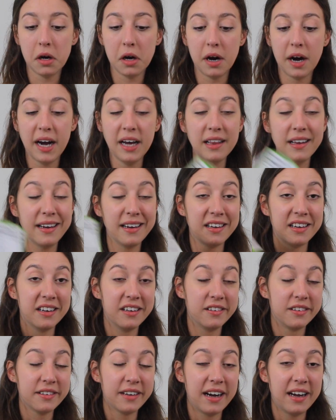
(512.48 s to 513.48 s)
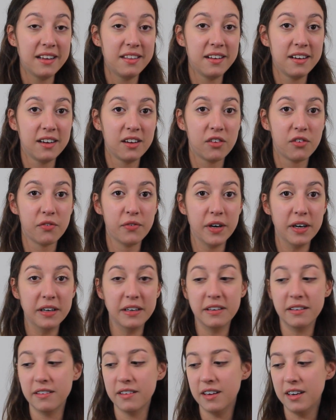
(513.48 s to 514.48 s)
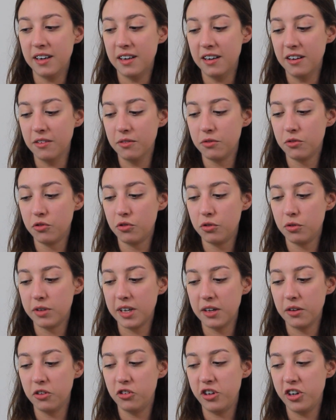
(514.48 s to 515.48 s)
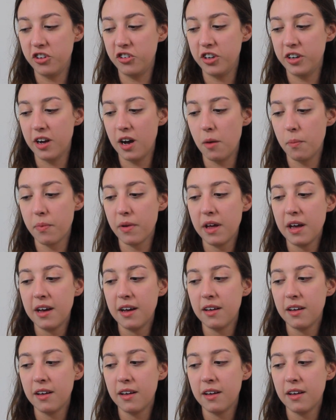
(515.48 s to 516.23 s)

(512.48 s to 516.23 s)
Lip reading: like it. I think it's fun to kind of change it up.